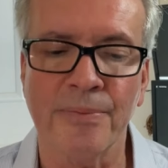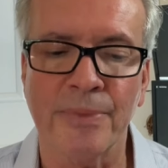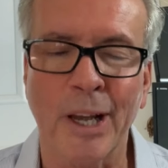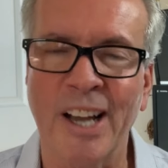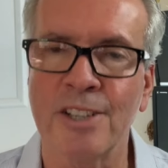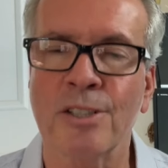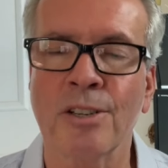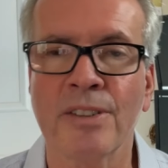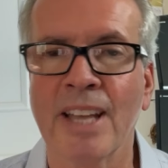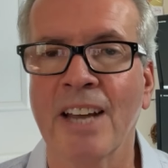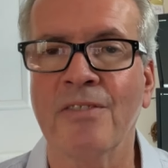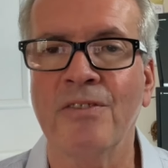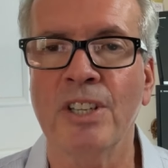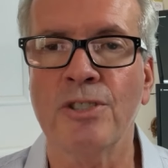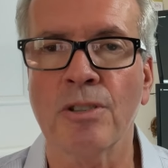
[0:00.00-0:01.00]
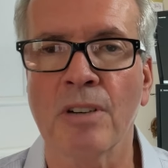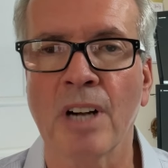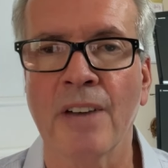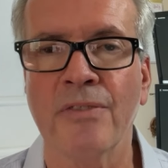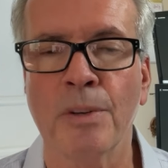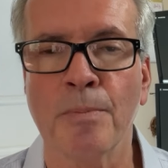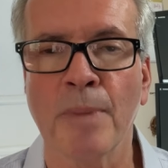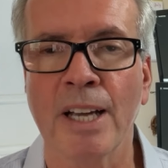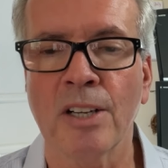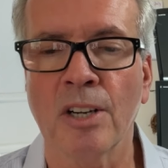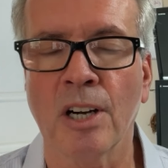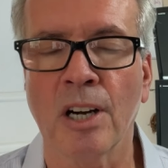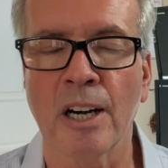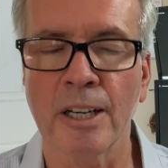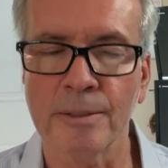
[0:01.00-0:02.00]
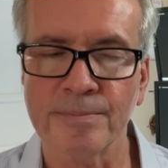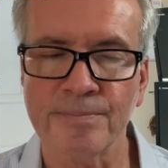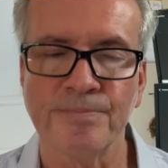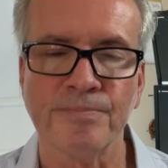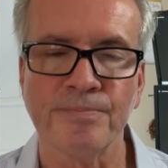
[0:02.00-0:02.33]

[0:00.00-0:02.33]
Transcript: I turn that feature off in my car.